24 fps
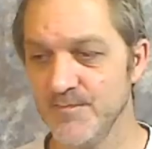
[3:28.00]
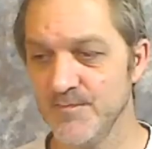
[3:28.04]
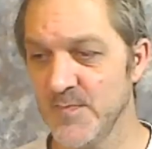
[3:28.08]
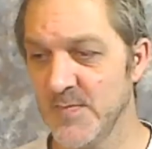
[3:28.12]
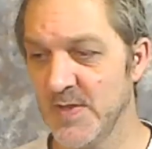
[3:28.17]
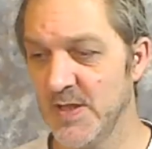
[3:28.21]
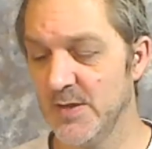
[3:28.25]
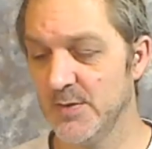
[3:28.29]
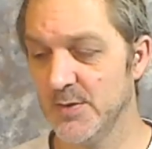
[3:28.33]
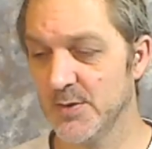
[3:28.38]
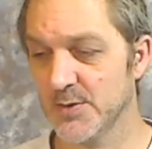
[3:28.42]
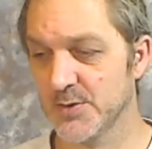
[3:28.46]

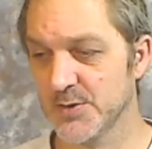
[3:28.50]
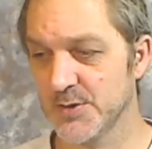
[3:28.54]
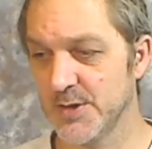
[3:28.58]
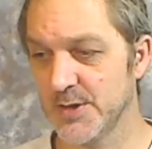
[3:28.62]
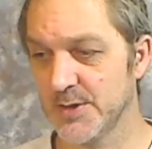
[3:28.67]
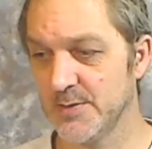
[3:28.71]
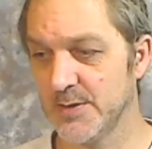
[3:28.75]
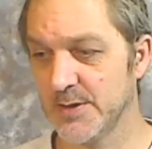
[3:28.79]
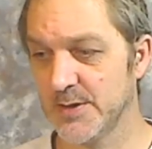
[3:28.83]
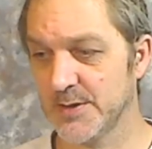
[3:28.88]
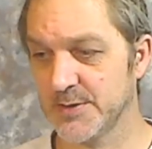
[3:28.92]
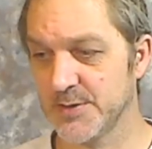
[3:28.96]
It looks
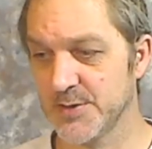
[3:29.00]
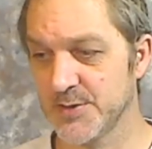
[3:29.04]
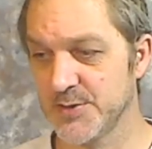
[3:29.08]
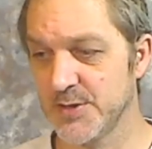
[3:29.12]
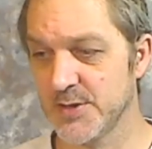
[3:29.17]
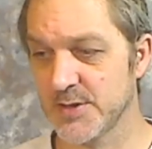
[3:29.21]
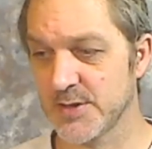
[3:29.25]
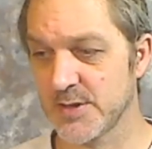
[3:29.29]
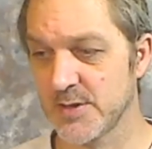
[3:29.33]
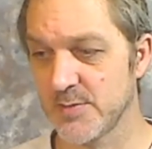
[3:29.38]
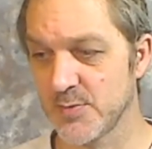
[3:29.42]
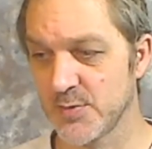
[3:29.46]
like the
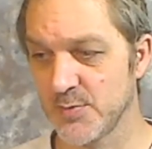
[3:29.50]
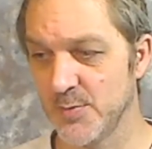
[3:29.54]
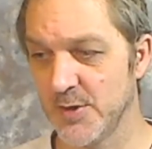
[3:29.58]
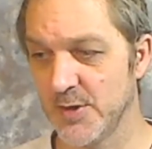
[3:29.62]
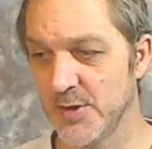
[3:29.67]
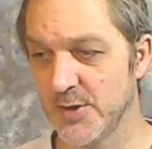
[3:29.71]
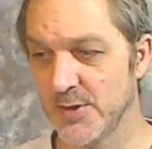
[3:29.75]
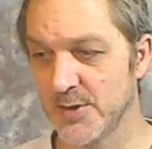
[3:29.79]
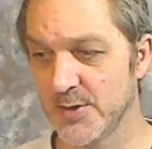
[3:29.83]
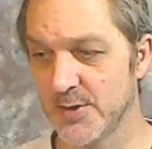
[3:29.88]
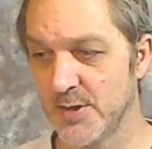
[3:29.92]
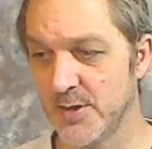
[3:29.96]
system's been
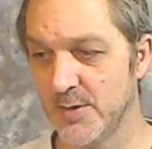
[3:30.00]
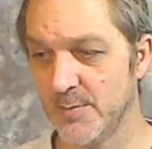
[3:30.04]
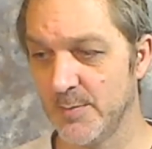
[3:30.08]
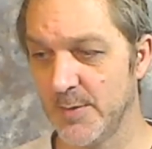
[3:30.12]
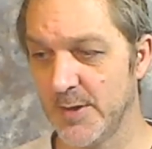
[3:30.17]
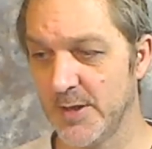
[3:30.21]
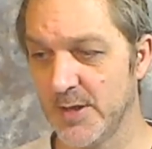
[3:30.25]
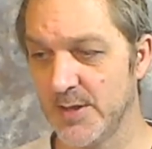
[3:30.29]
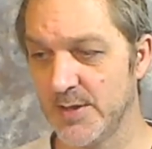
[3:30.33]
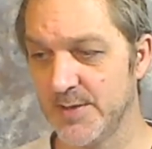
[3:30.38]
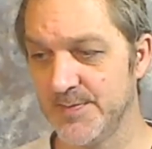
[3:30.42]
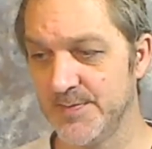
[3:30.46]
on there
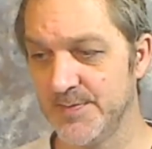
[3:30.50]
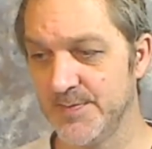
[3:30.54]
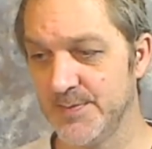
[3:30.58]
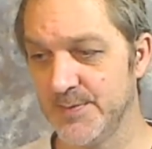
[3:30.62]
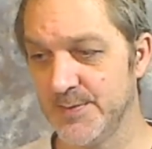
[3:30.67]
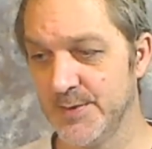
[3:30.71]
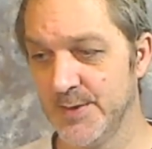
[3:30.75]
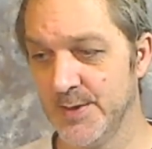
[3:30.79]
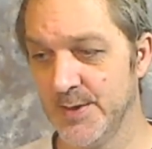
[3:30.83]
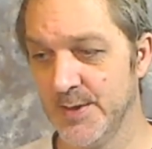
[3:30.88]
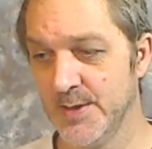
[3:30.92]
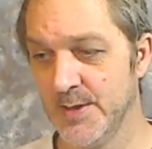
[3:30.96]
about
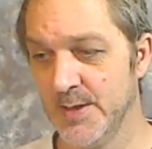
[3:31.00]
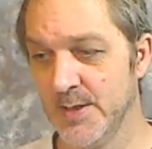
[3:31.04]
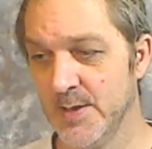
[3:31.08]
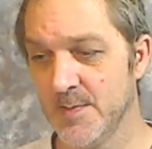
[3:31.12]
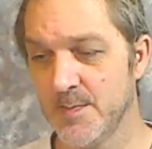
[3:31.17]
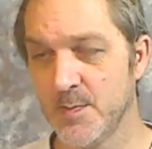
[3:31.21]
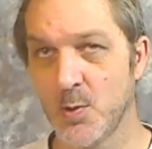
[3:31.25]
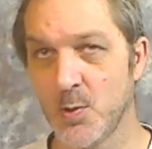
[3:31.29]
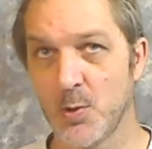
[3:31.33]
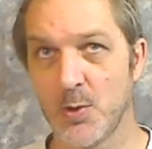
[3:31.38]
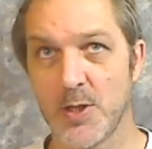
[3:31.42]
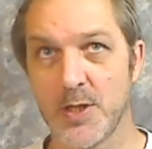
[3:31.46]

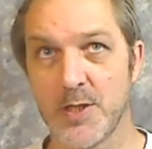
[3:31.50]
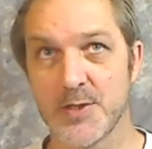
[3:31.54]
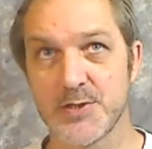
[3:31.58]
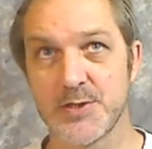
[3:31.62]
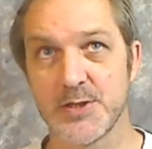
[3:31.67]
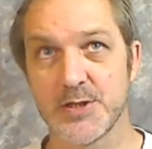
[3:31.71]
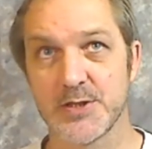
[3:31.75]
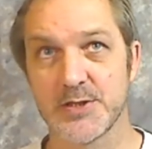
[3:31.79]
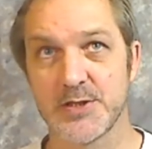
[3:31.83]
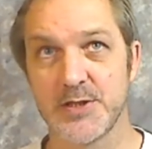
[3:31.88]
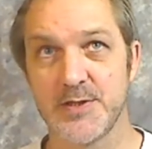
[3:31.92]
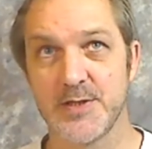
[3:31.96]
40 to
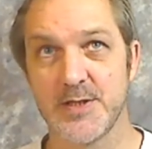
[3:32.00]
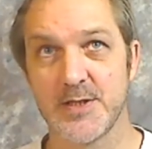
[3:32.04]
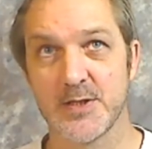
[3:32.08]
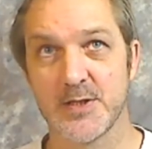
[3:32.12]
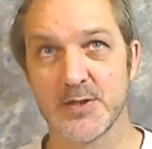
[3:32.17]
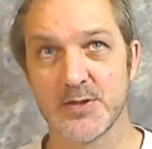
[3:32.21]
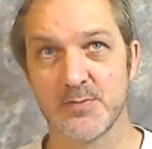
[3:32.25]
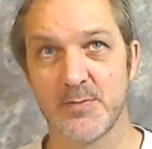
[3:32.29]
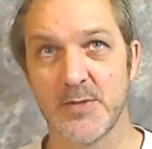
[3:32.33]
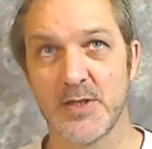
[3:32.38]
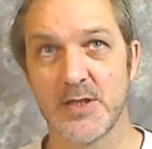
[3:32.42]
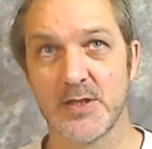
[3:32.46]

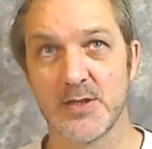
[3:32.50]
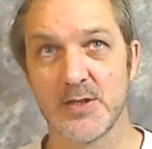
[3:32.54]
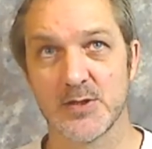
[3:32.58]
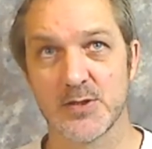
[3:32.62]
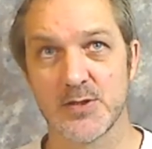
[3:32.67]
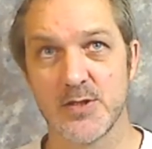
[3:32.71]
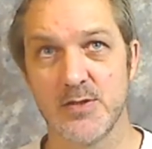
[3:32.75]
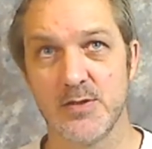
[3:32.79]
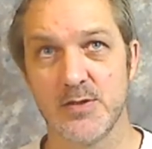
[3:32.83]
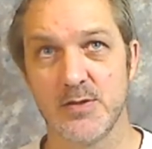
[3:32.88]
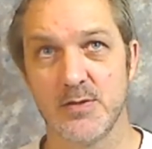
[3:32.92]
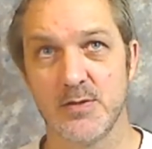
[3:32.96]
60,000
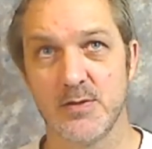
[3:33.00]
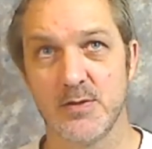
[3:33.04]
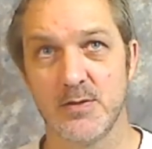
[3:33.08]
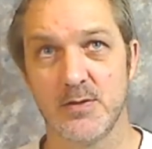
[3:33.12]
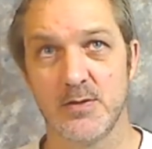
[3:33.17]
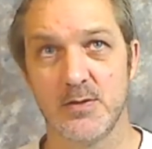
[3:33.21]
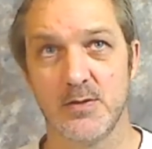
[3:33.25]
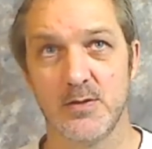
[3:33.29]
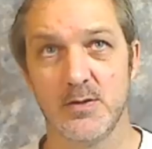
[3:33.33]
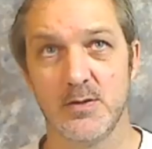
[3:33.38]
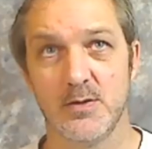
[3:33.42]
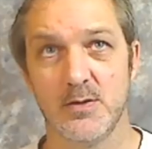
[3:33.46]
miles,
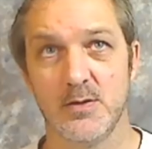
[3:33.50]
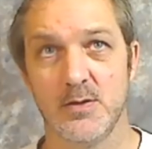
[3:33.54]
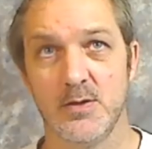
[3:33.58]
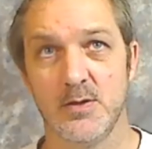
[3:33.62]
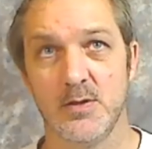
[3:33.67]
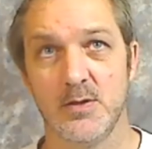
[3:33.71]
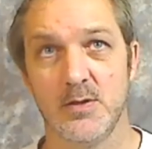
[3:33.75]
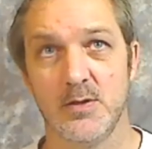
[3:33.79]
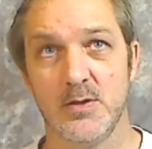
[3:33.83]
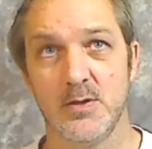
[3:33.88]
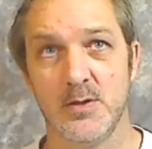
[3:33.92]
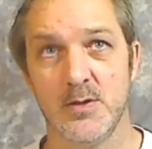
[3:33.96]

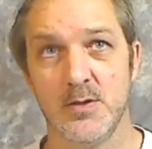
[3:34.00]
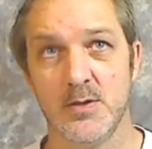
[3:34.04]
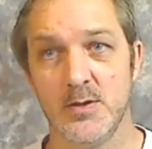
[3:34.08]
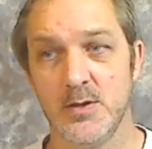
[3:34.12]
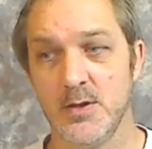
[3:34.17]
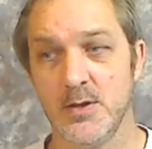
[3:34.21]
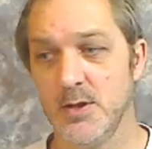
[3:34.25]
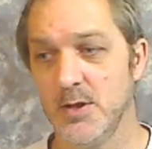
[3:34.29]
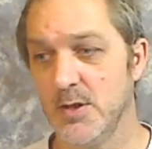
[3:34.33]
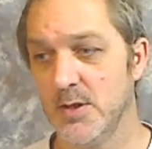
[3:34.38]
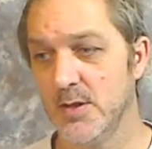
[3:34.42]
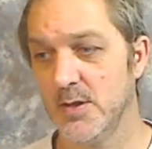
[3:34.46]

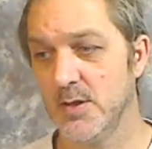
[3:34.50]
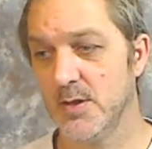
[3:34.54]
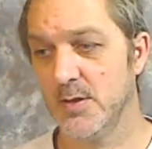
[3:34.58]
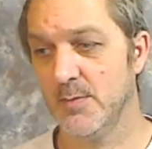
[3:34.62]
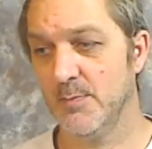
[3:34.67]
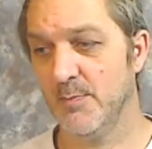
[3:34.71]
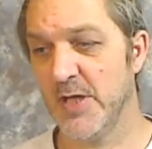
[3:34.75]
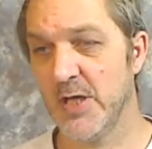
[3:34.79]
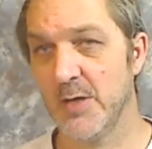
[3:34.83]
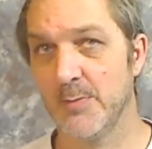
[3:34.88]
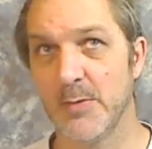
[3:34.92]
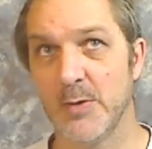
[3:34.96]
a
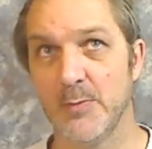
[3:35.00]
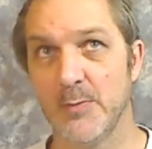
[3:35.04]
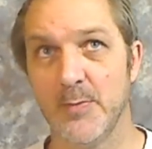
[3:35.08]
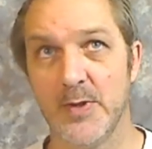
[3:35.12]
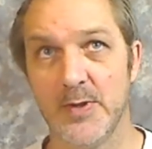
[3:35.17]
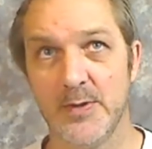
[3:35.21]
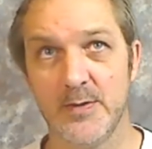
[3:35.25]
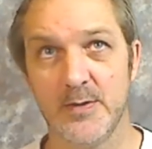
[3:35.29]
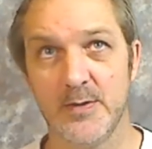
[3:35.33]
minimum.